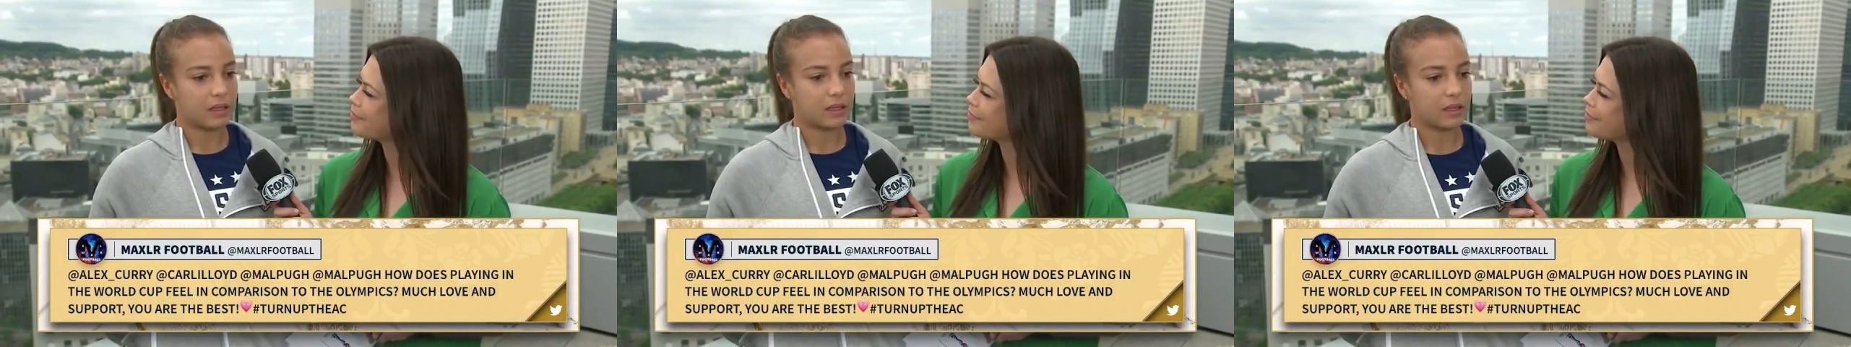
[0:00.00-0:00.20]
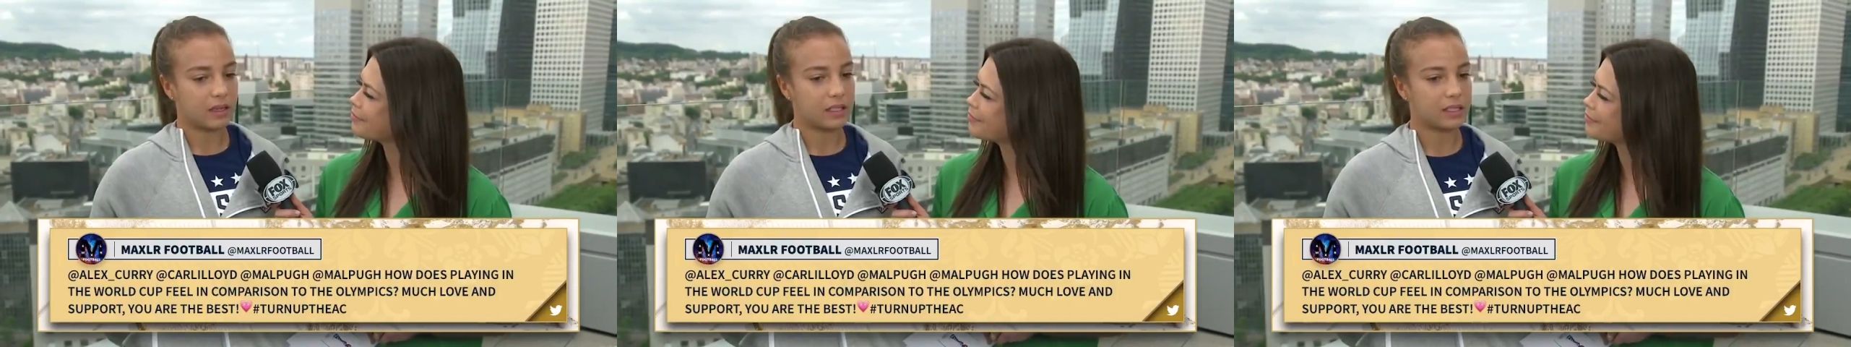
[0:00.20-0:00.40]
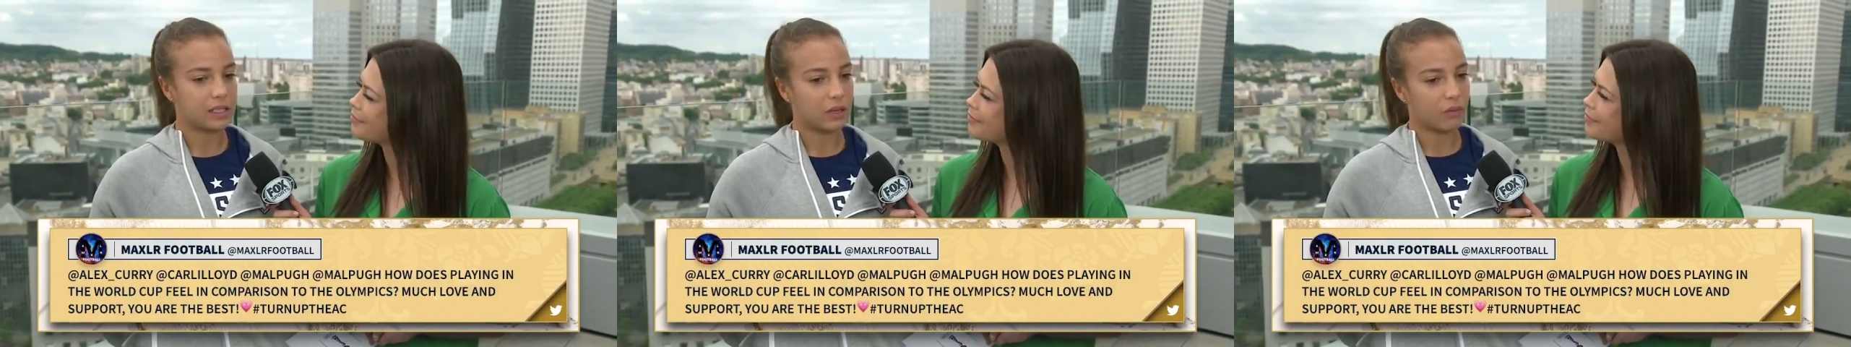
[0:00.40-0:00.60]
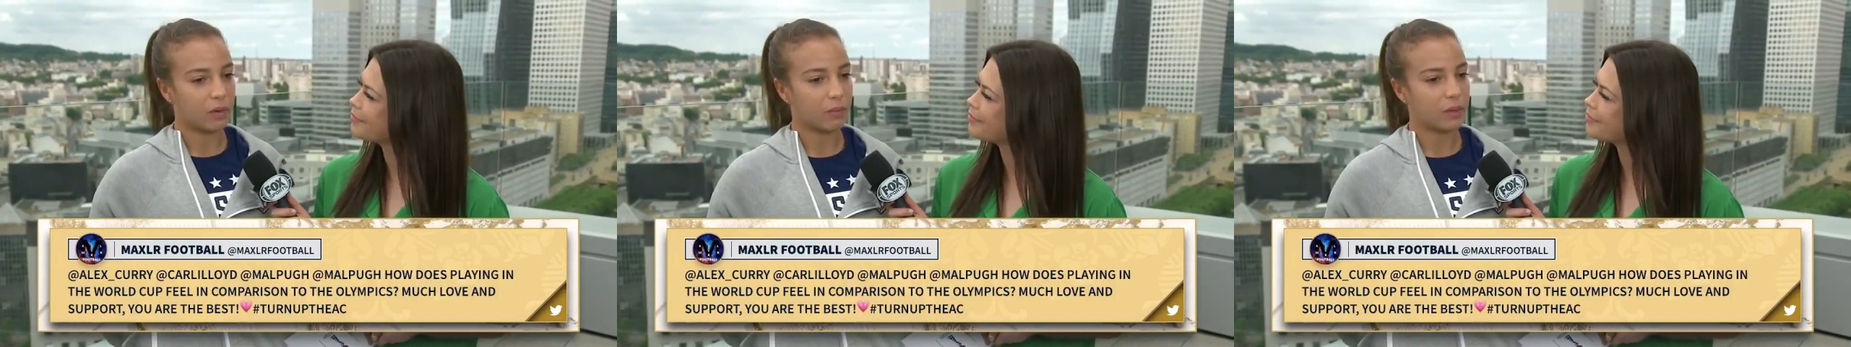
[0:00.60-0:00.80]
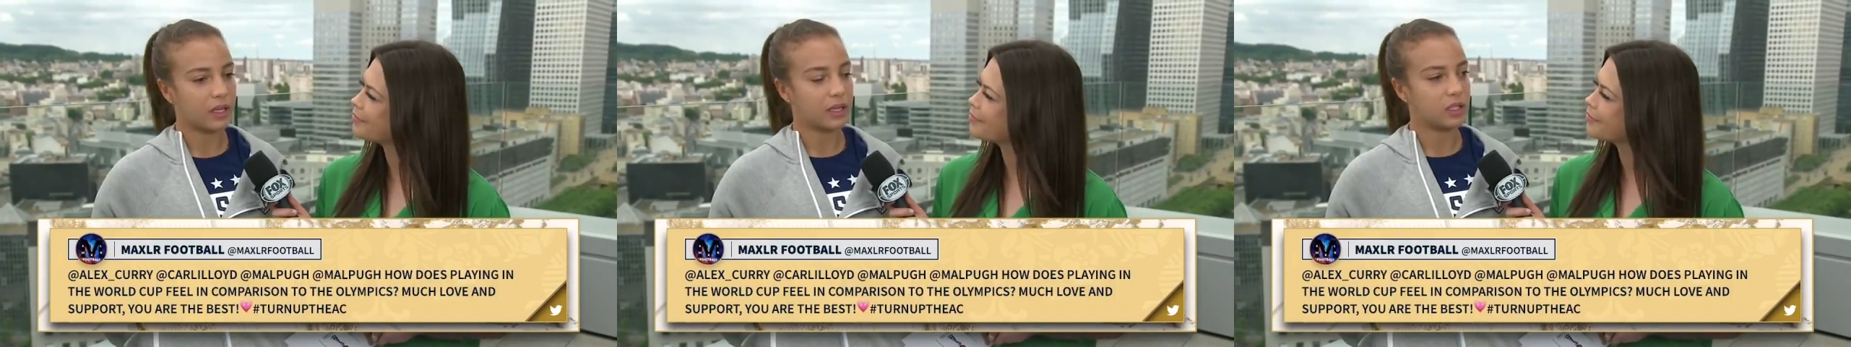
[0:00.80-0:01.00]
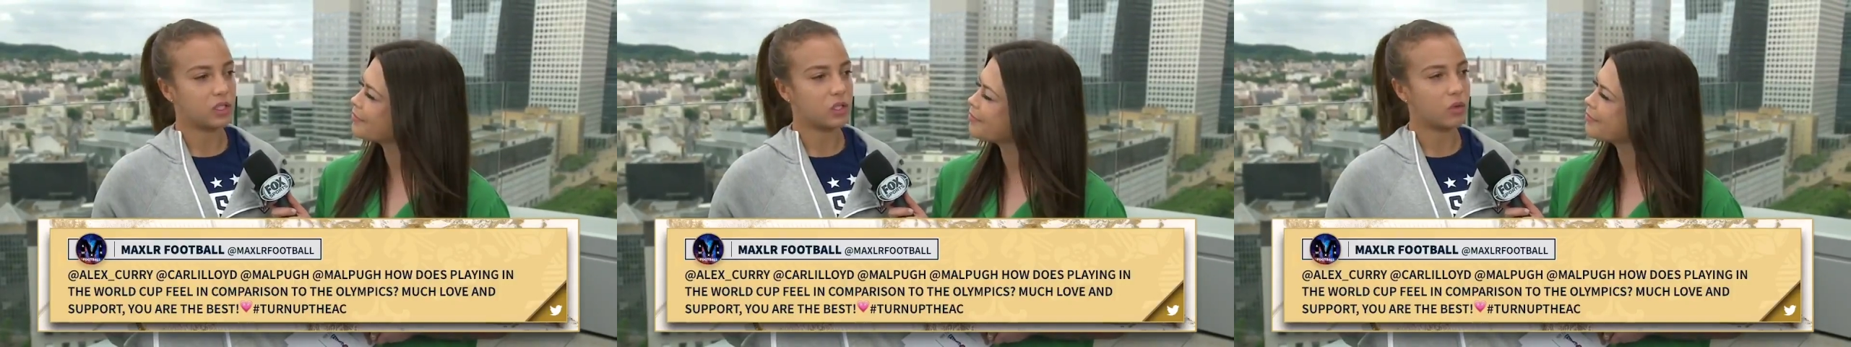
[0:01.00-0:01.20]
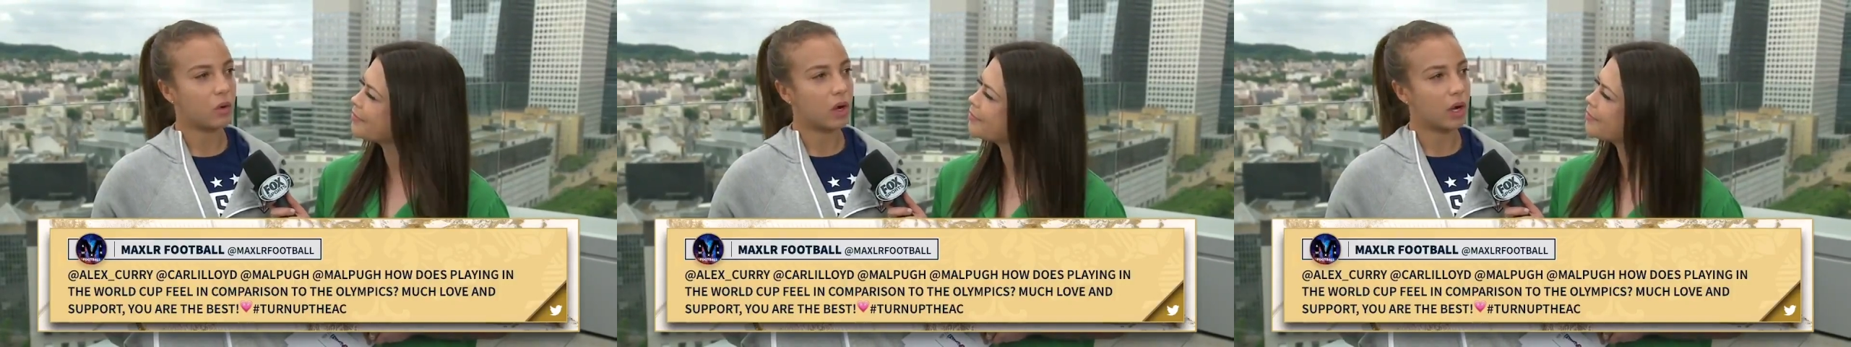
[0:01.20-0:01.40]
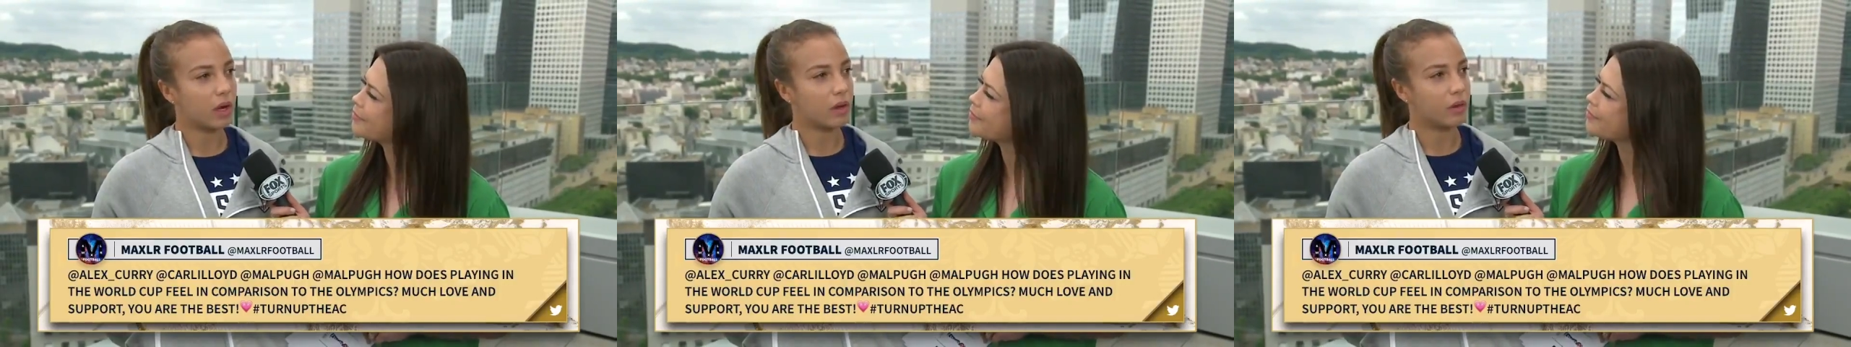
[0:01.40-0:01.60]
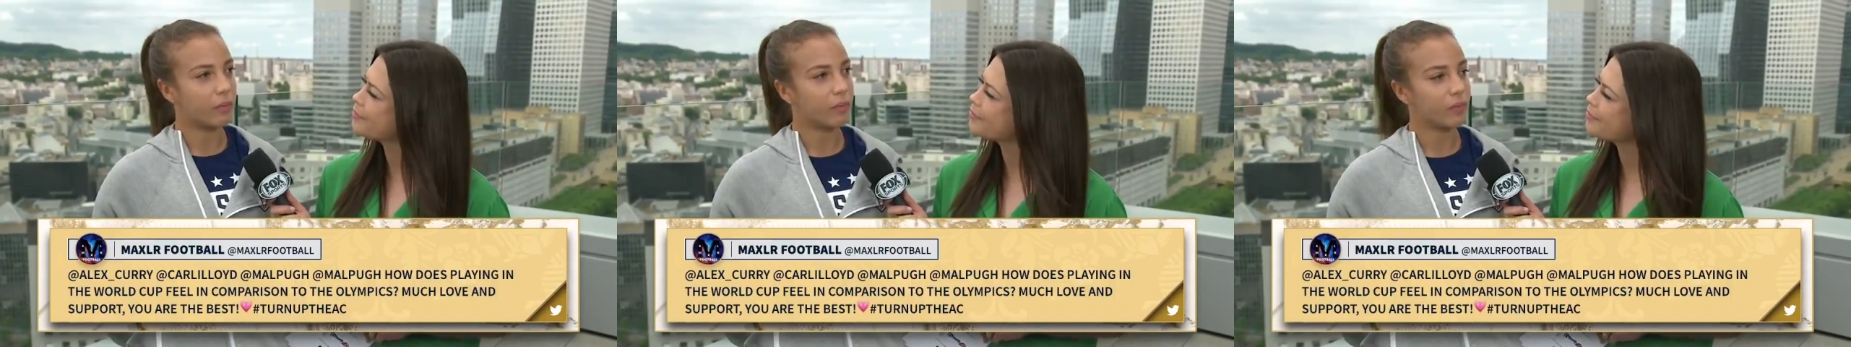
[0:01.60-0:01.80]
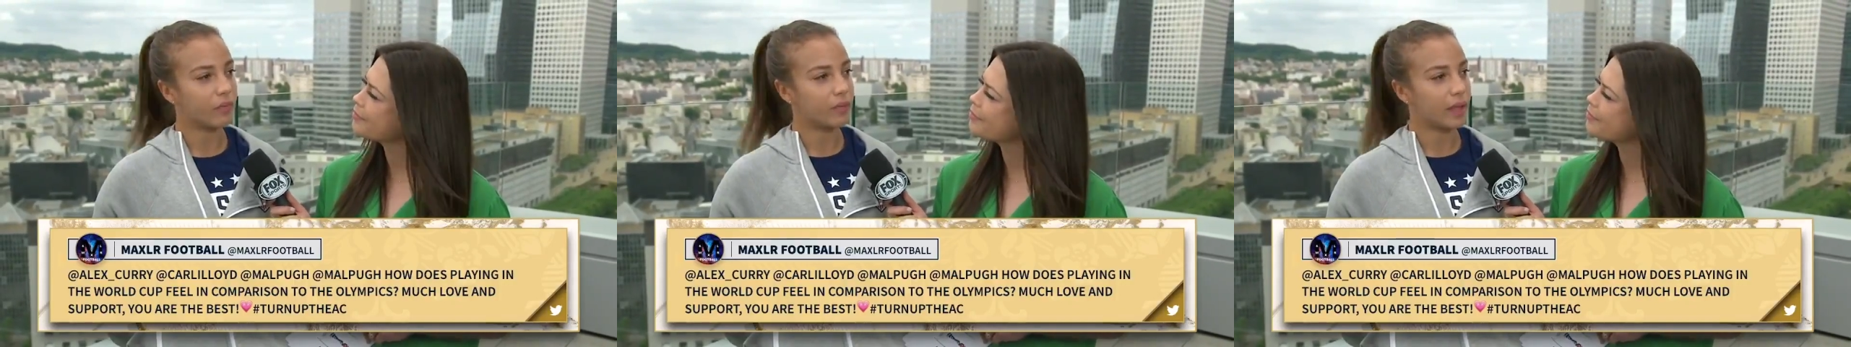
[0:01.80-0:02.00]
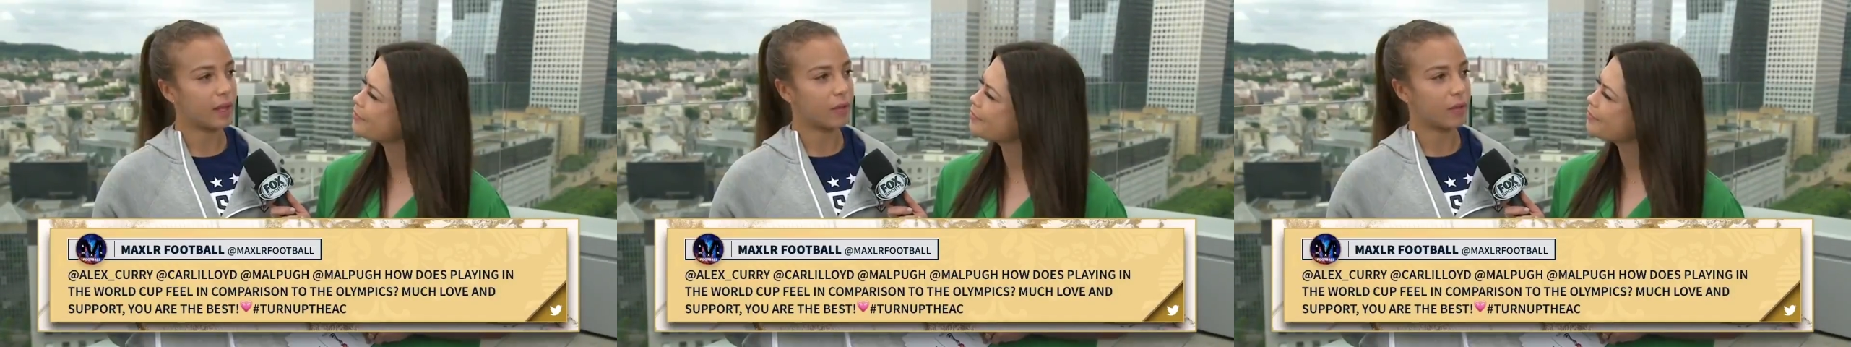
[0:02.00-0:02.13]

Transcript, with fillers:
Speaker 1: like is different because you are